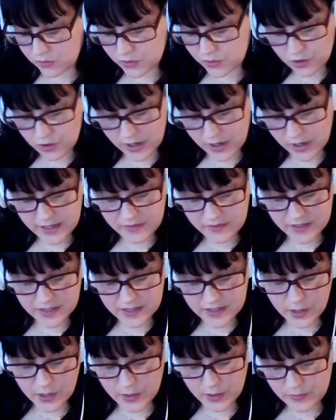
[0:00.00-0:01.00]
train of his
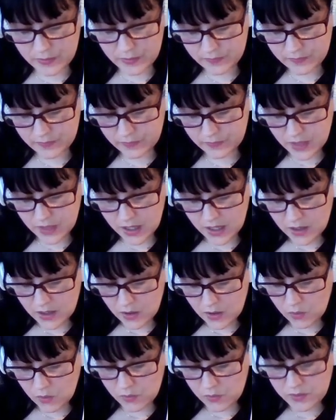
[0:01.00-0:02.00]
coat.
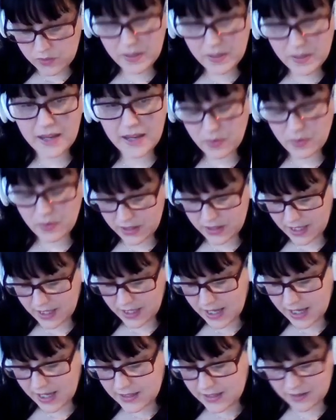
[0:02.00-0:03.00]
All the people in the
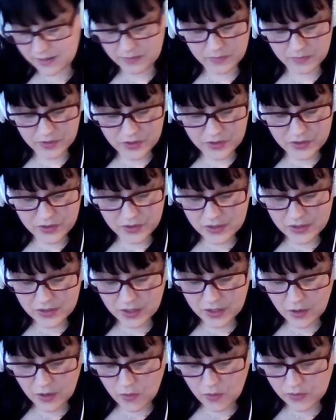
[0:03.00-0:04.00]
kingdom stood
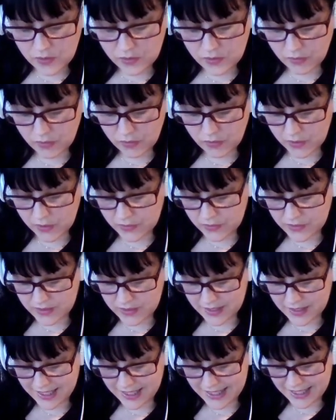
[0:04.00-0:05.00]
along the roads to
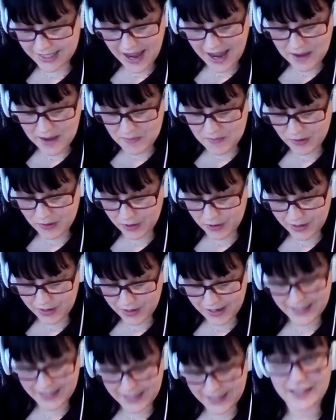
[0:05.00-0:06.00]
see the emperor
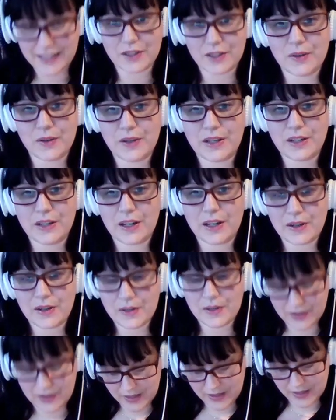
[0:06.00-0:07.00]
and his new
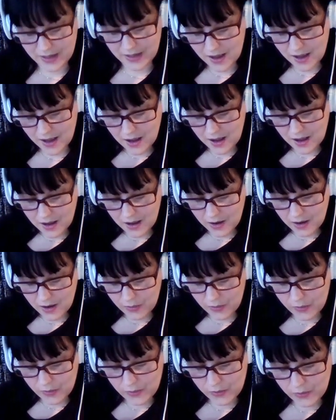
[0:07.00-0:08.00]
clothes.
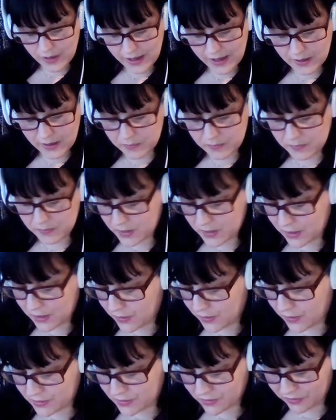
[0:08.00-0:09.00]
Oh, how
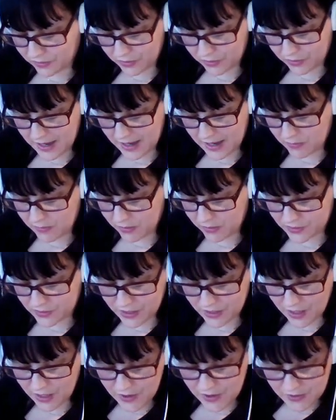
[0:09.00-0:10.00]
beautiful the emperor's
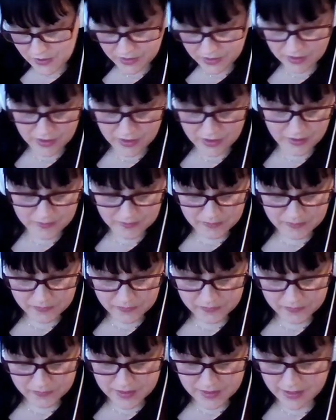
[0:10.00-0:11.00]
clothes are,
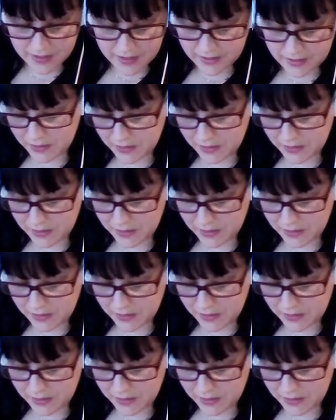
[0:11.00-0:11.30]
said the